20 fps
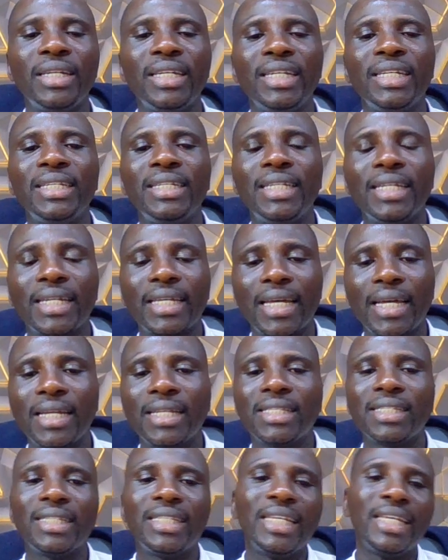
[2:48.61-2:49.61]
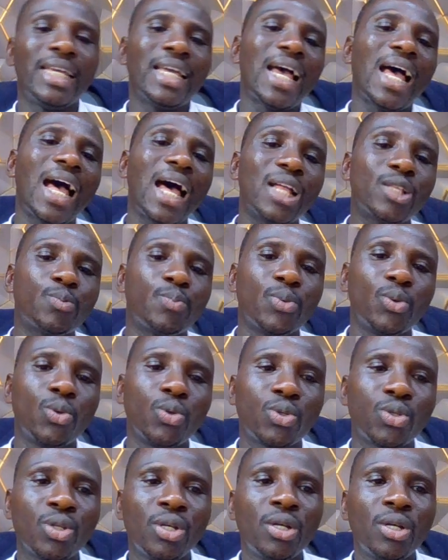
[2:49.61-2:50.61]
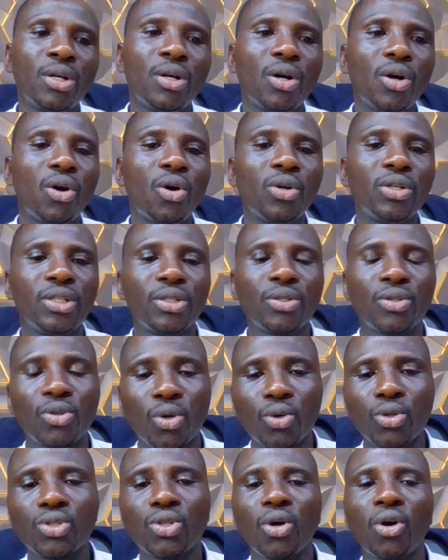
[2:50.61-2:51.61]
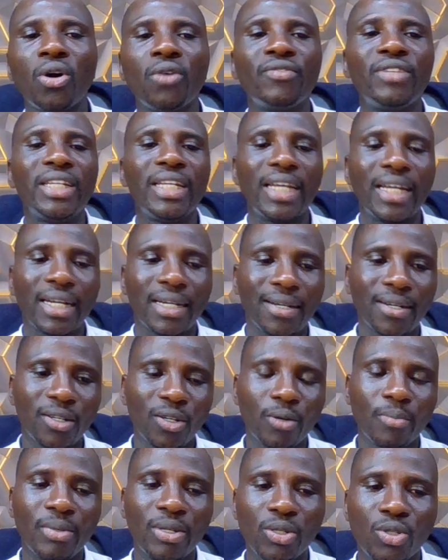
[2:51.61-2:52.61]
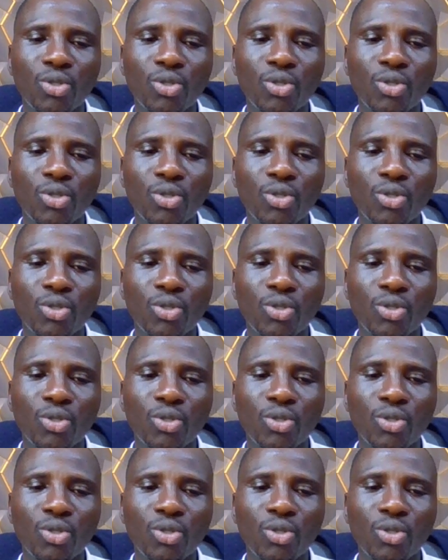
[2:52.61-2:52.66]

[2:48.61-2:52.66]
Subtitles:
indicates the output or the growth of the economy.